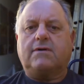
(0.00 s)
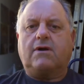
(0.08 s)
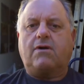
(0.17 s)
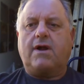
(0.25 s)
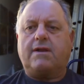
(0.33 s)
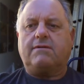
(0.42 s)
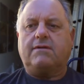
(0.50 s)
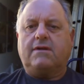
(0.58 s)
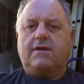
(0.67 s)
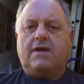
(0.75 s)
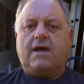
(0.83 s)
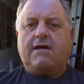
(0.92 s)
All right.
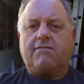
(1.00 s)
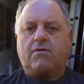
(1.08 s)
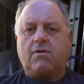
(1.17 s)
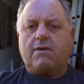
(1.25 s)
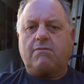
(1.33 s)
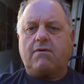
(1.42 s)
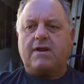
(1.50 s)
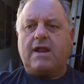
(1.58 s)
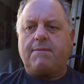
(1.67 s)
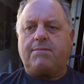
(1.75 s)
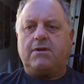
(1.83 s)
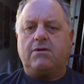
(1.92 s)
Have a great one.
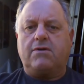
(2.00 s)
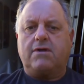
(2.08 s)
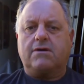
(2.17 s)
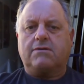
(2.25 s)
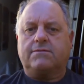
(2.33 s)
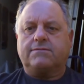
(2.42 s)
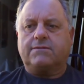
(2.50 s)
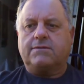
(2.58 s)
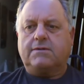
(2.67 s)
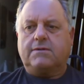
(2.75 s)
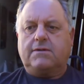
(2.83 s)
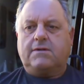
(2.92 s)
Happy New Year.
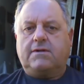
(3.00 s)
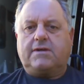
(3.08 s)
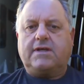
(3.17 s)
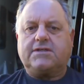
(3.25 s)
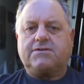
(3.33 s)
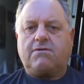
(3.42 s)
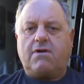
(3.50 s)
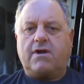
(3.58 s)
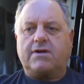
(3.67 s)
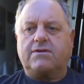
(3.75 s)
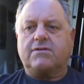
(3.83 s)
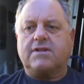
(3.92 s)
Get
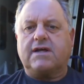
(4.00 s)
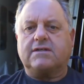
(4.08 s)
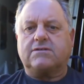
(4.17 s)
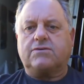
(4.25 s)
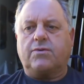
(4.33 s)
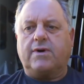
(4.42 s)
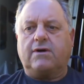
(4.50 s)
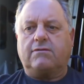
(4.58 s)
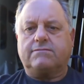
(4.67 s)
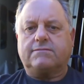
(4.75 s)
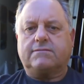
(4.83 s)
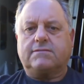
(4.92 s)
strong in 2012.
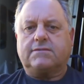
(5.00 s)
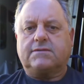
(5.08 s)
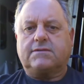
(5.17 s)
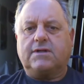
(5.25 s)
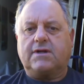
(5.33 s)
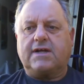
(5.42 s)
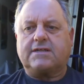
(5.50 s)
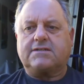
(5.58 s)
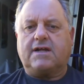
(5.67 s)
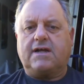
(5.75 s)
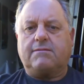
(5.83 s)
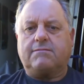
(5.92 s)
Till next
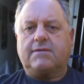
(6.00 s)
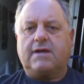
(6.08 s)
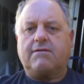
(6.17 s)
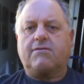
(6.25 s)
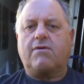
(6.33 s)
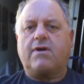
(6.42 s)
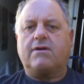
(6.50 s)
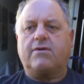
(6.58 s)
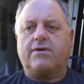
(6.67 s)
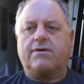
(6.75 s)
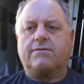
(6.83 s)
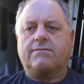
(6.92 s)
time. Have a great New
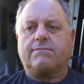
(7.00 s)
Year.